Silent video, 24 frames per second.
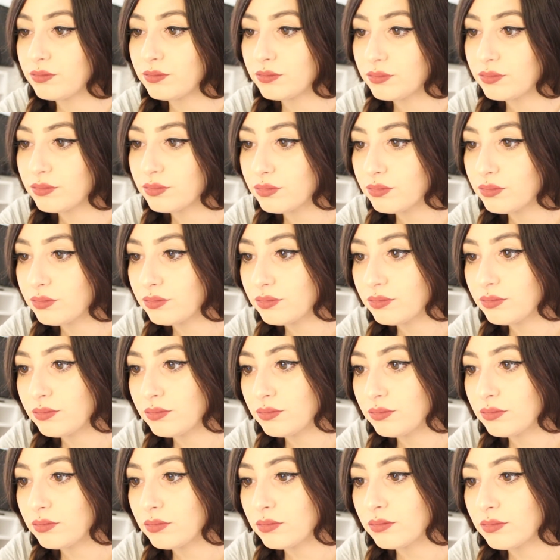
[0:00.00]

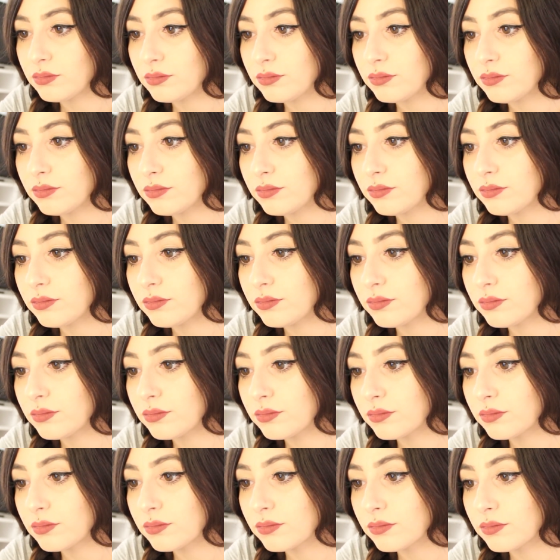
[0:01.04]

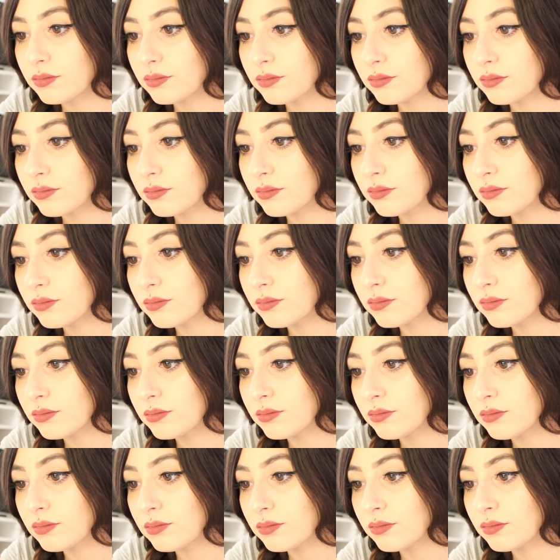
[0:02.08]

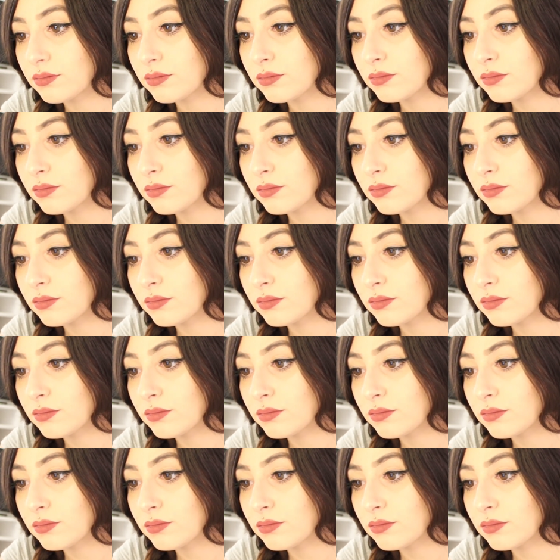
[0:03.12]
Nothing is said.